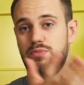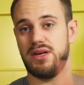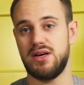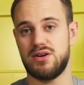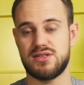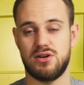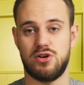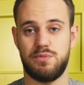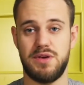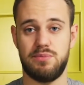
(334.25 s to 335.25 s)
players
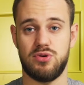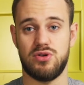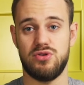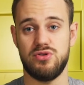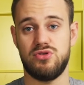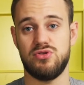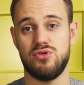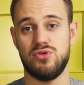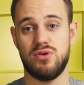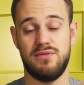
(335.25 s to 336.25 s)
or people who are new
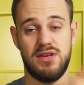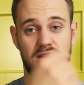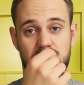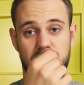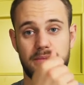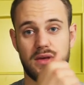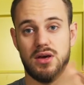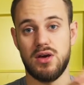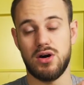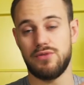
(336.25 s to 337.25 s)
to VR.
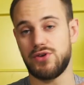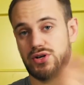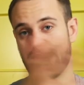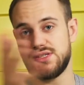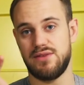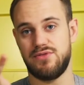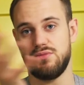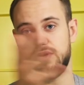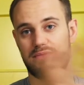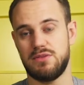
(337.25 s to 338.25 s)
Of course, if
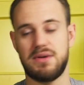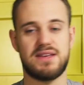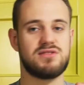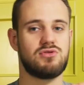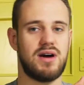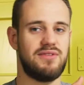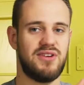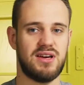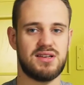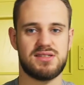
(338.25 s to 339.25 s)
you want the best
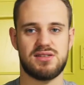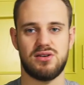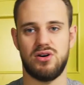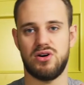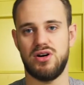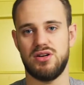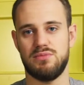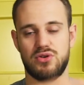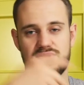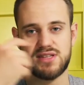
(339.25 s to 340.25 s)
graphics or the
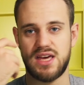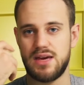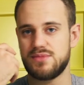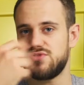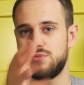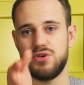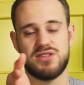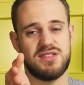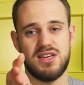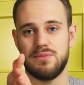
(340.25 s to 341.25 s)
most games from your
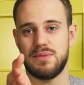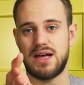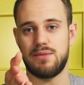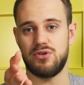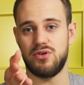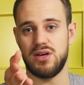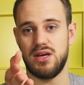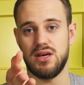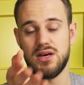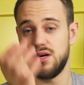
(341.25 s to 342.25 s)
Steam
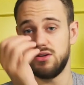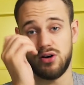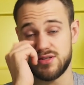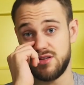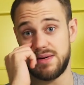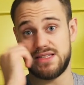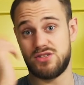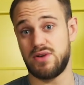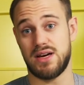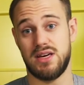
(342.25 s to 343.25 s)
library, and also the
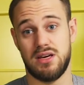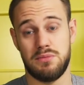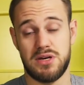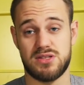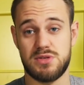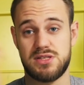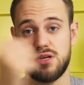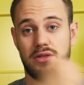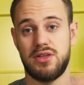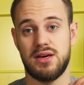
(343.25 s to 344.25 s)
best tracking, because we
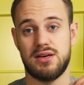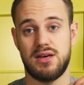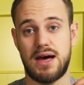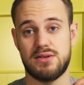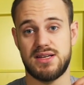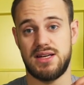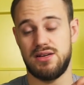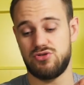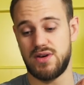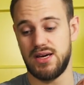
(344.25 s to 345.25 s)
still think
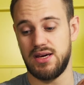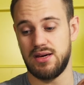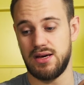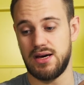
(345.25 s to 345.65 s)
outside-in tracking